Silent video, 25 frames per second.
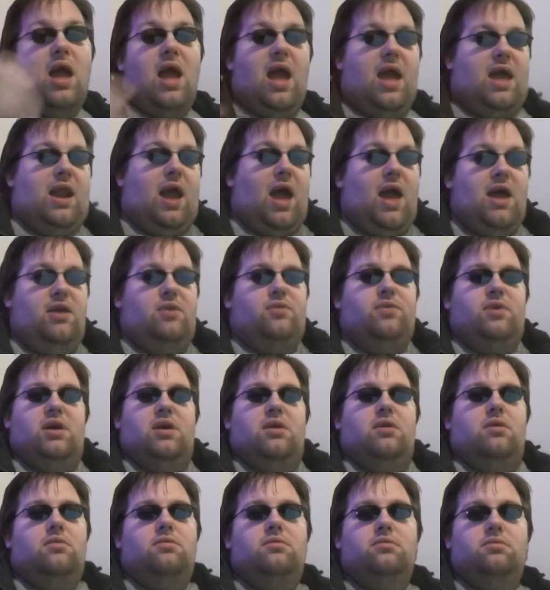And I don't
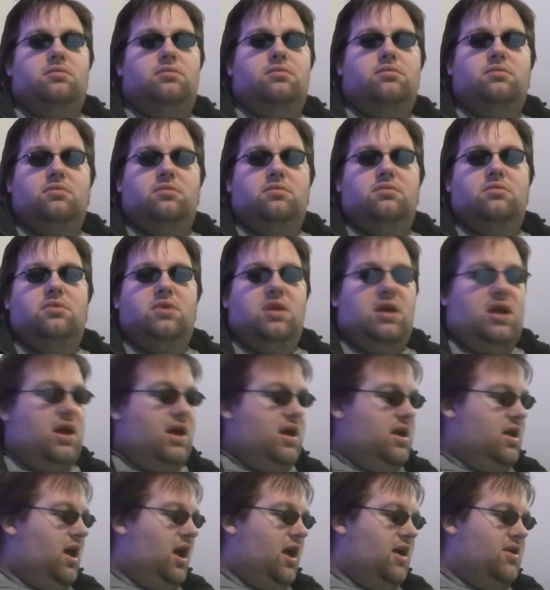know.
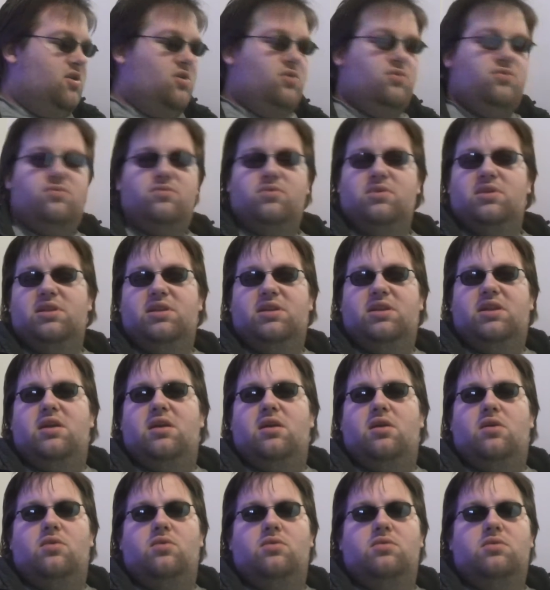I don't really
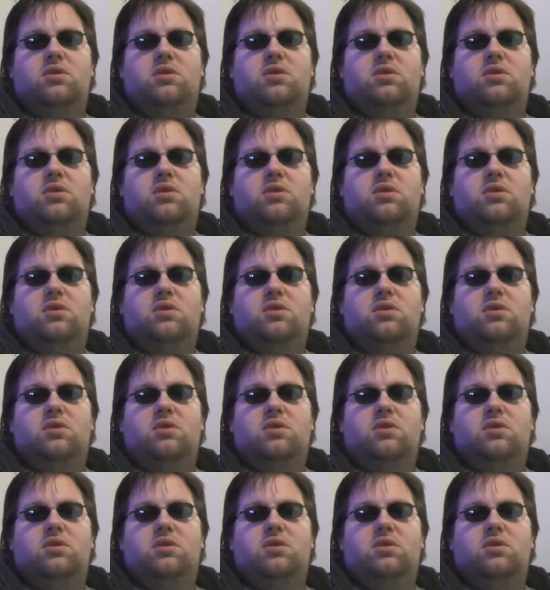know.